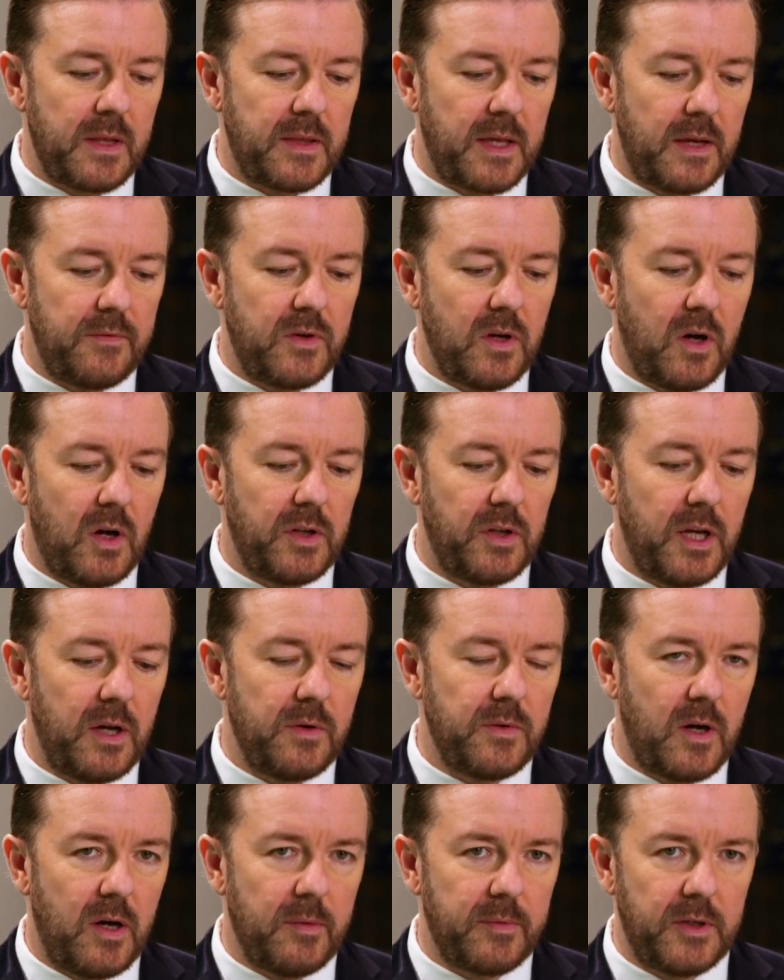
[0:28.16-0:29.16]
they've got to
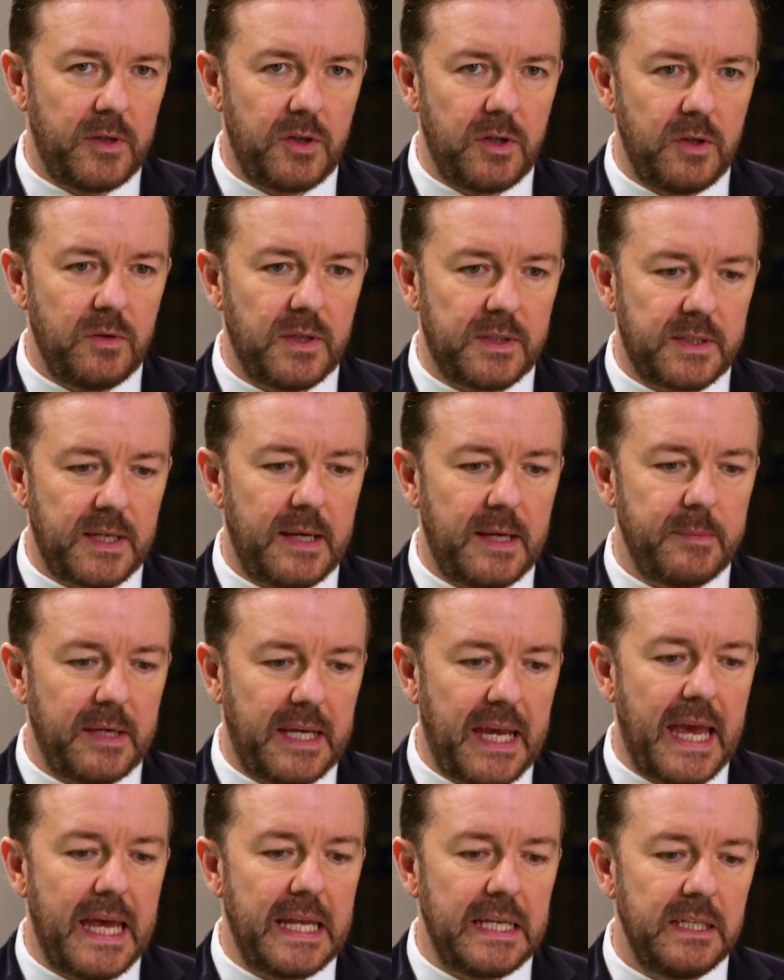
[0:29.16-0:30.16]
know that I'm going to do the same
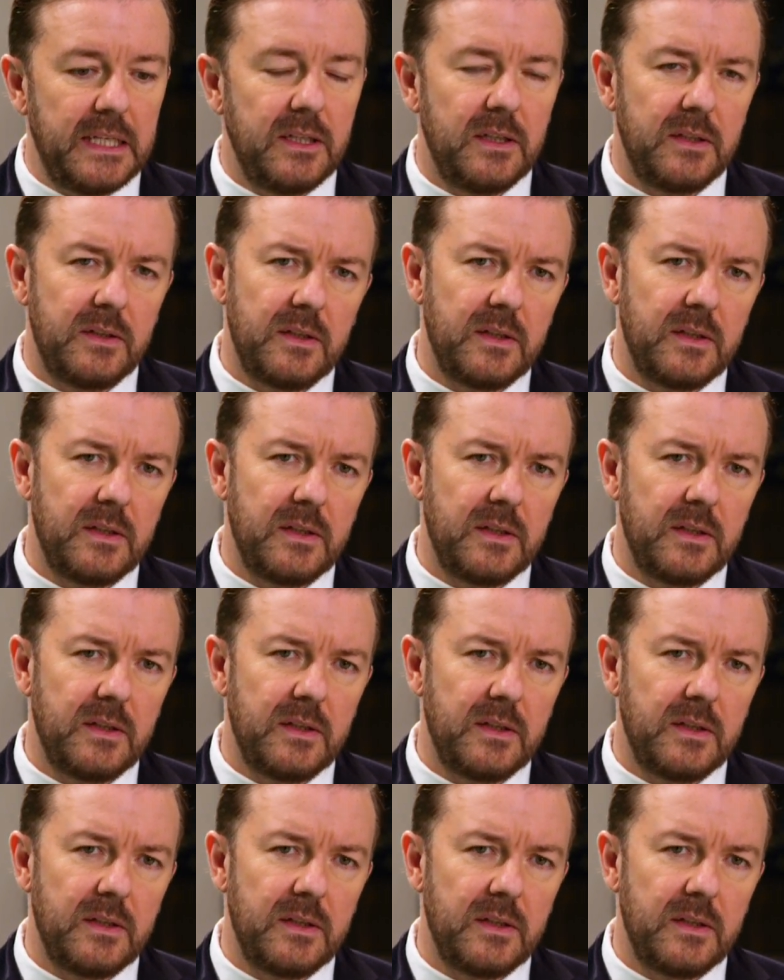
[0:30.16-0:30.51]
again.